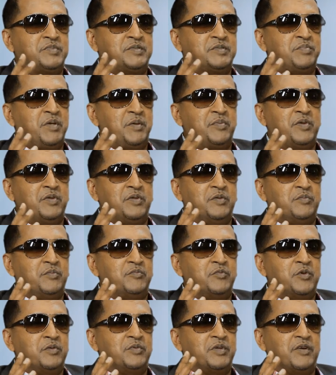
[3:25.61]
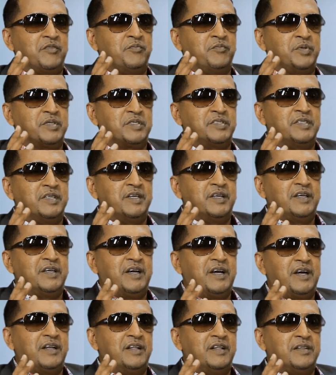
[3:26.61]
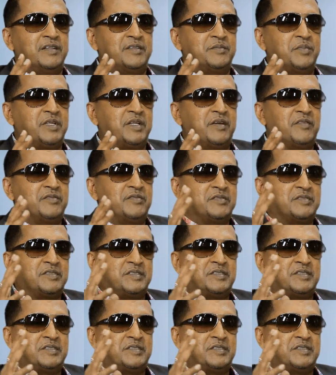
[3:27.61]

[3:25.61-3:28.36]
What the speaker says: people would have put a little bit of